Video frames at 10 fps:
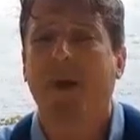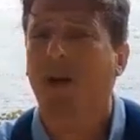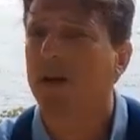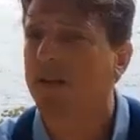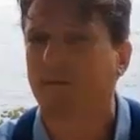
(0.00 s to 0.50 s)

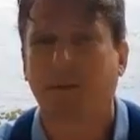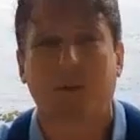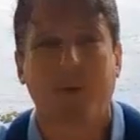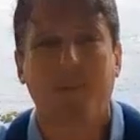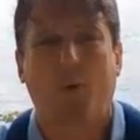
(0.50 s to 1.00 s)
compare ourselves to
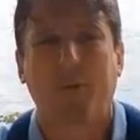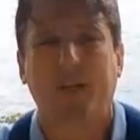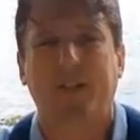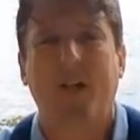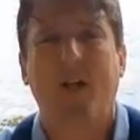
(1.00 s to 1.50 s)
other people,
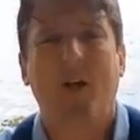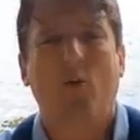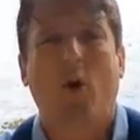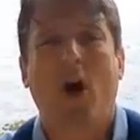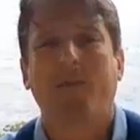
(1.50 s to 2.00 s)
because
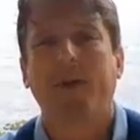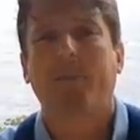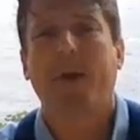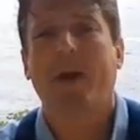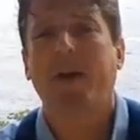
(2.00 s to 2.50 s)
we're often
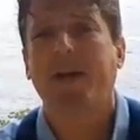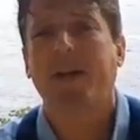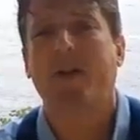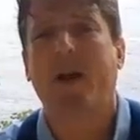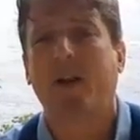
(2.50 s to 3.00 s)
comparing to
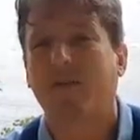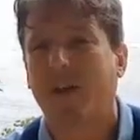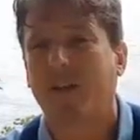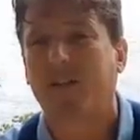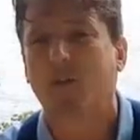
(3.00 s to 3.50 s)
either
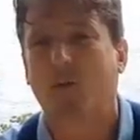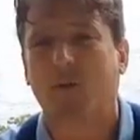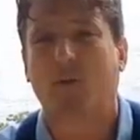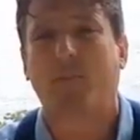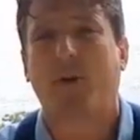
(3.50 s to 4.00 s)
elevate us
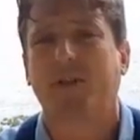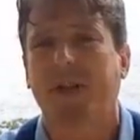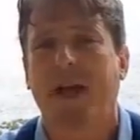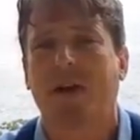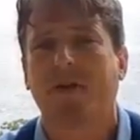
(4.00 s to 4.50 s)
or put us
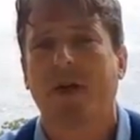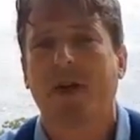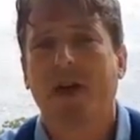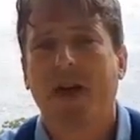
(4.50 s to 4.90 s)
down.